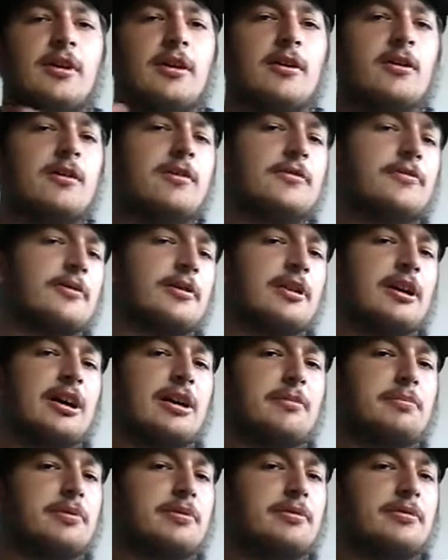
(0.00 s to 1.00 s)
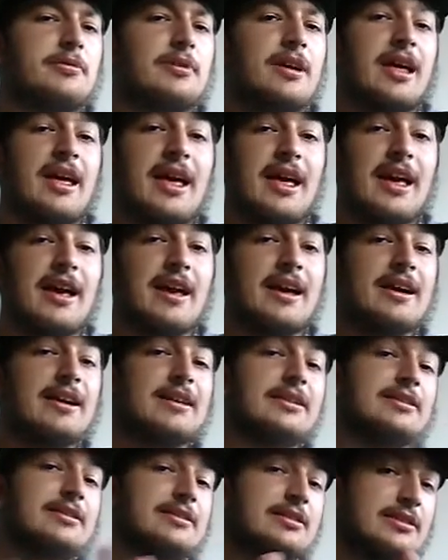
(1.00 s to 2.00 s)
OfferUp
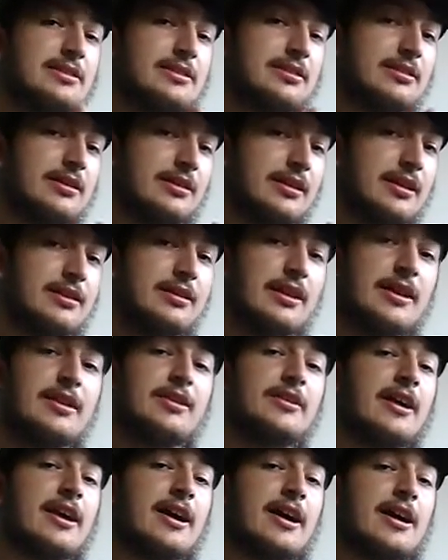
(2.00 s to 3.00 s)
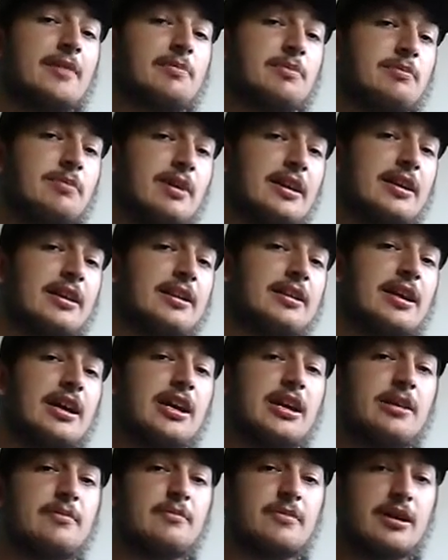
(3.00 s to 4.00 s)
and another app by the
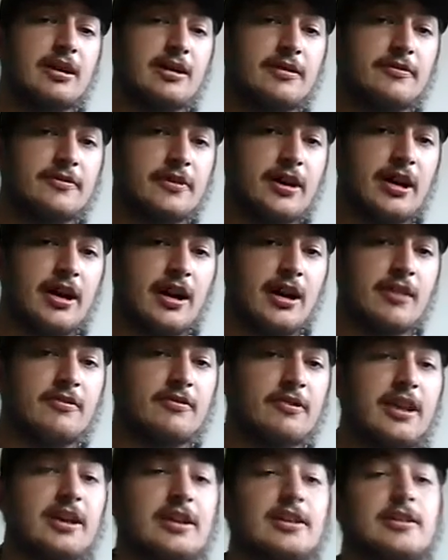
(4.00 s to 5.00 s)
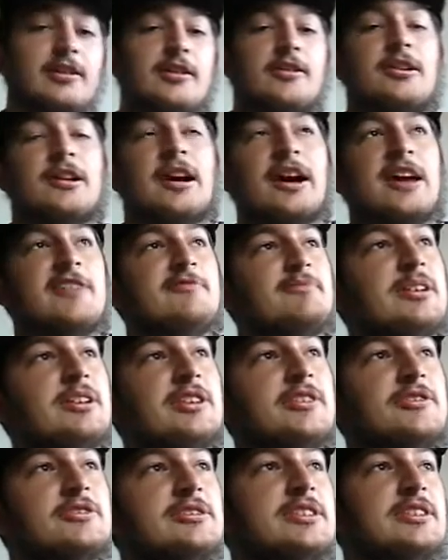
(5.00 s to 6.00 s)
name of Letgo. Now I've been
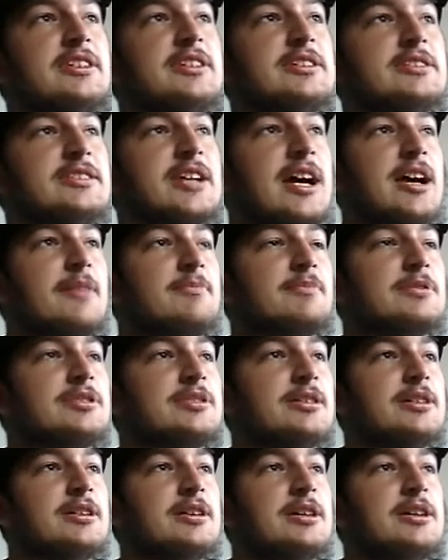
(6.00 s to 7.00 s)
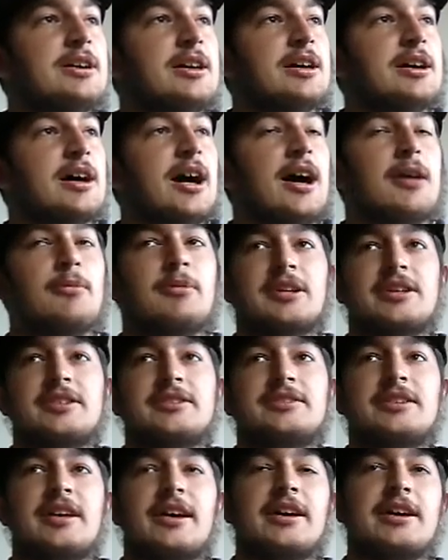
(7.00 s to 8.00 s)
using these apps. I want to
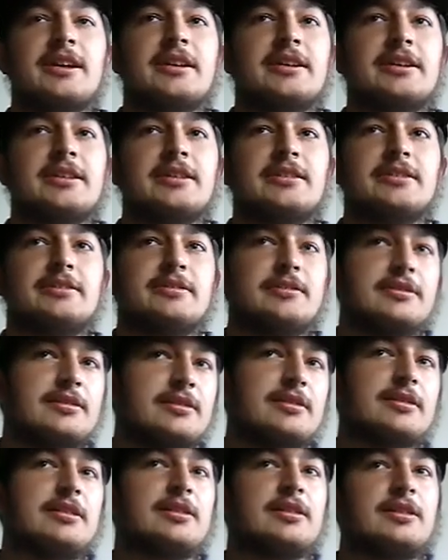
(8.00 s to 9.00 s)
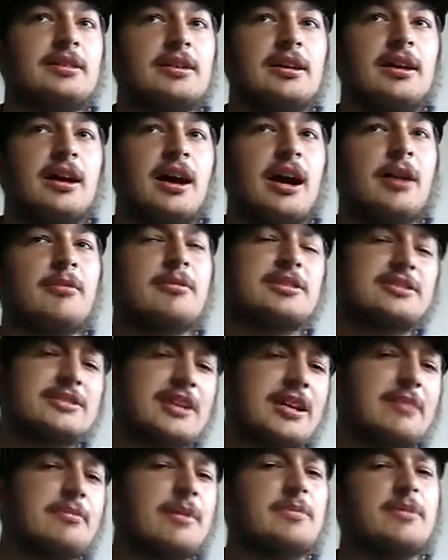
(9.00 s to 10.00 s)
say I want to
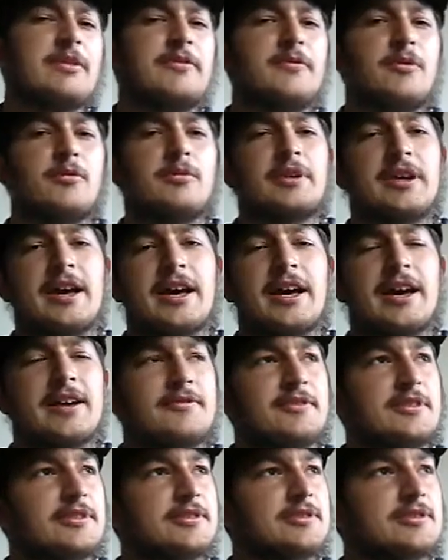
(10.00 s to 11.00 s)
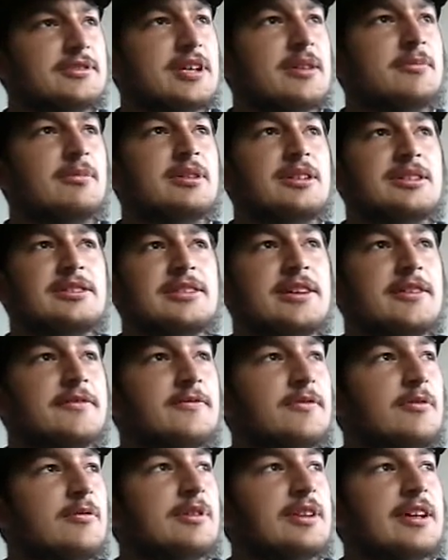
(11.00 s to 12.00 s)
say maybe 4.5 years. I want to say
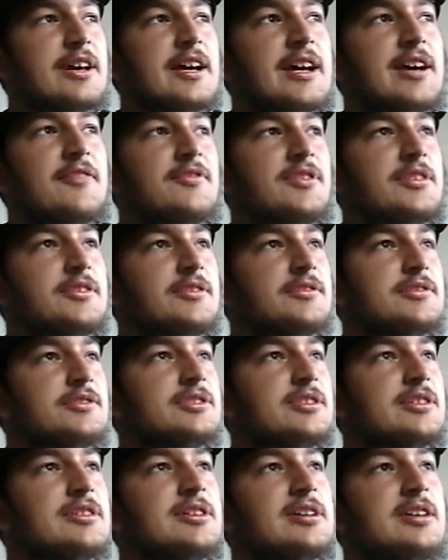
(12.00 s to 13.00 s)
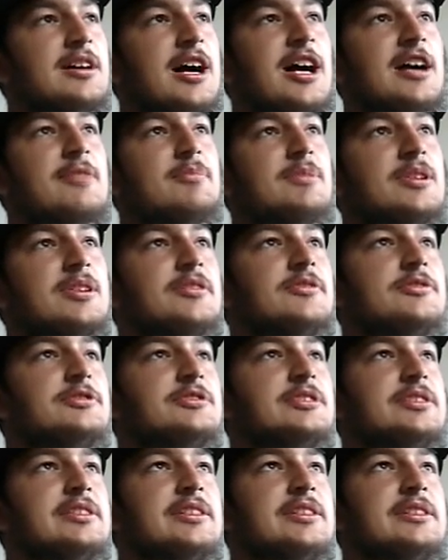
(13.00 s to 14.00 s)
4.5 years. I've been
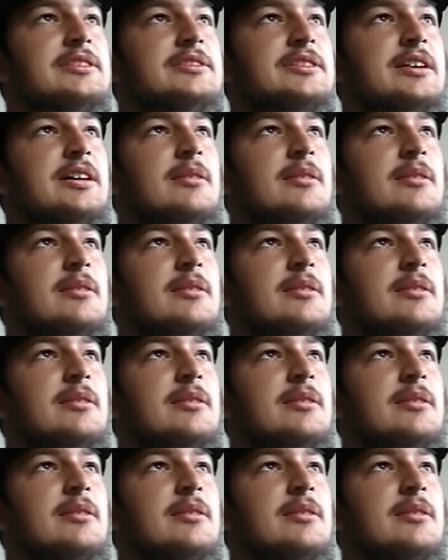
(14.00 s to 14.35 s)
using these